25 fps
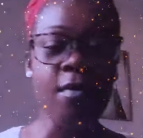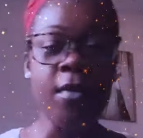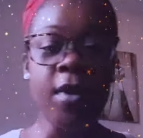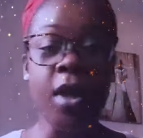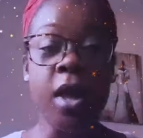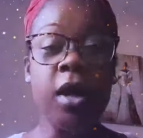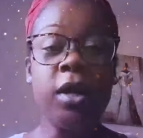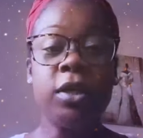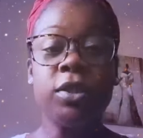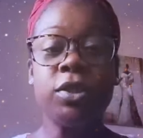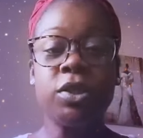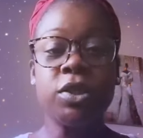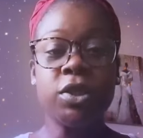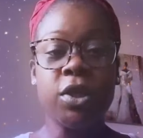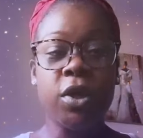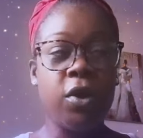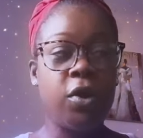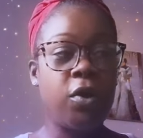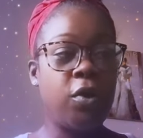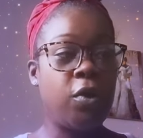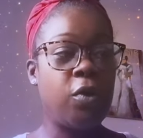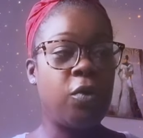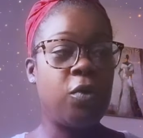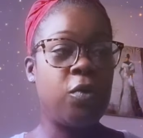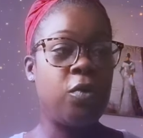
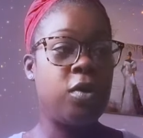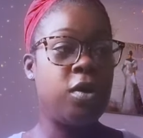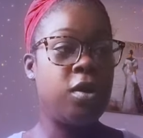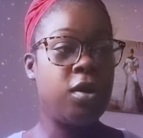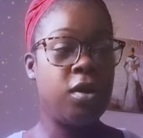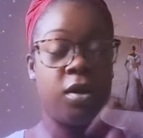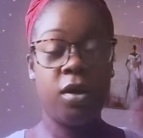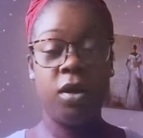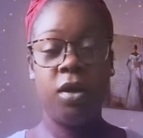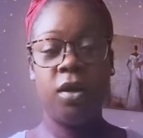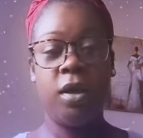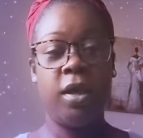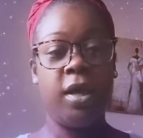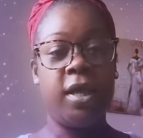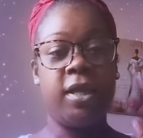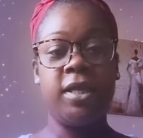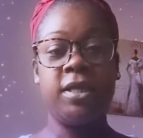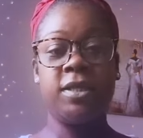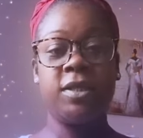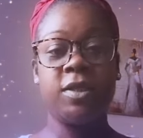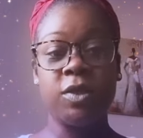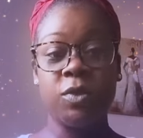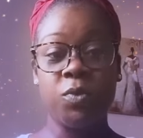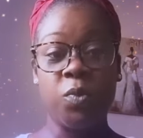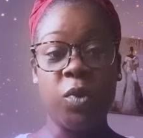So this
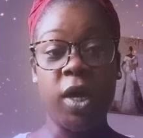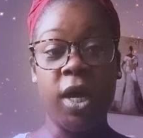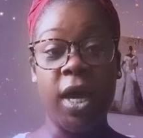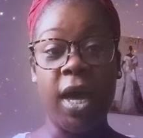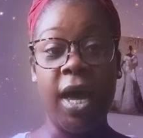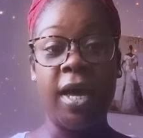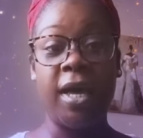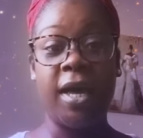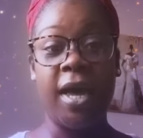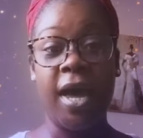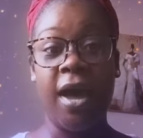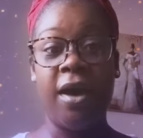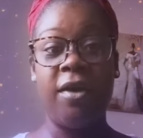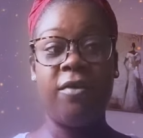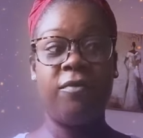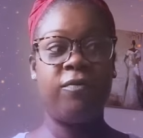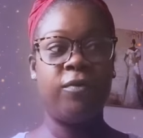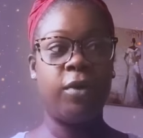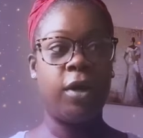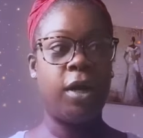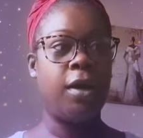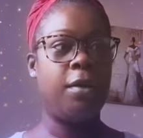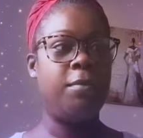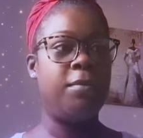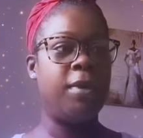is what I got
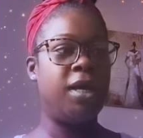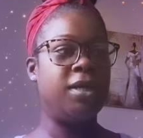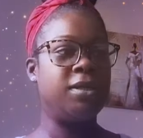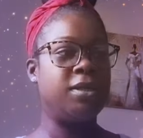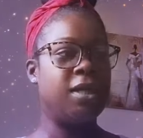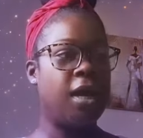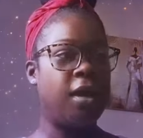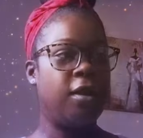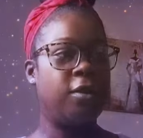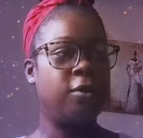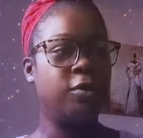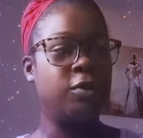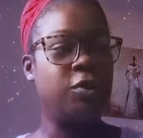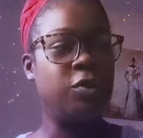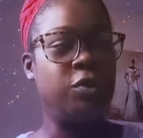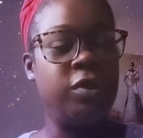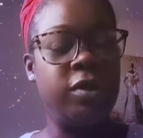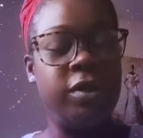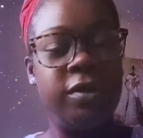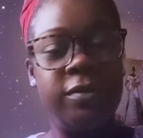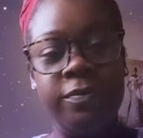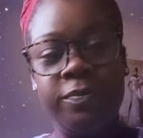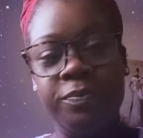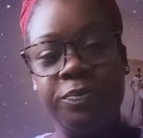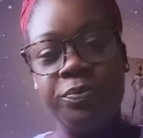from Dollar Tree.
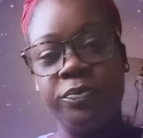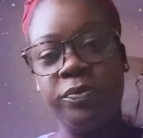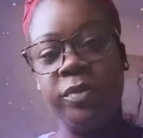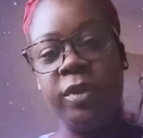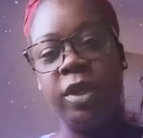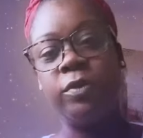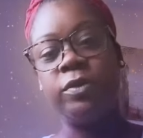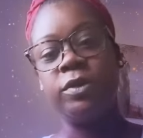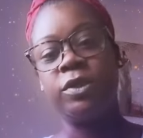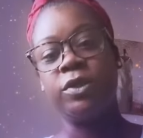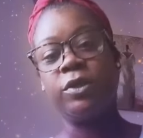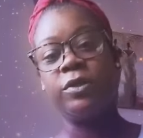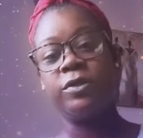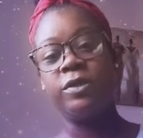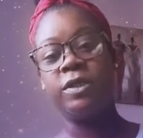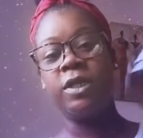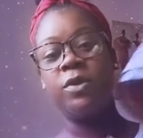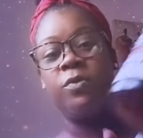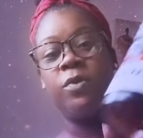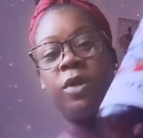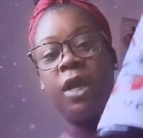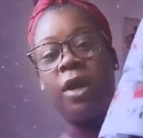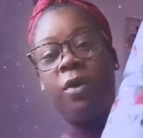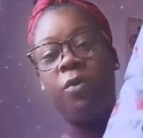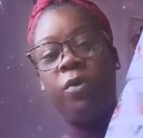I was thirsty
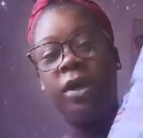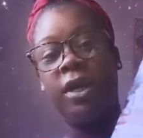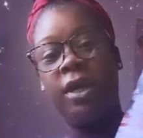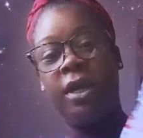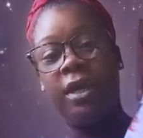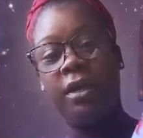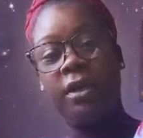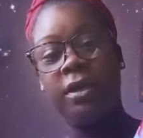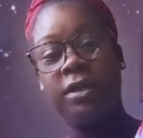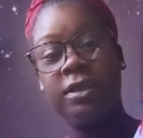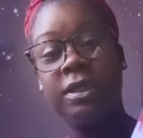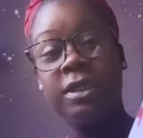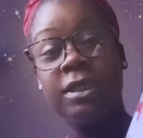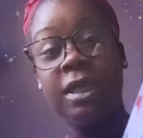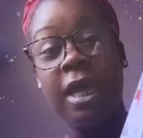when I went in because it's hot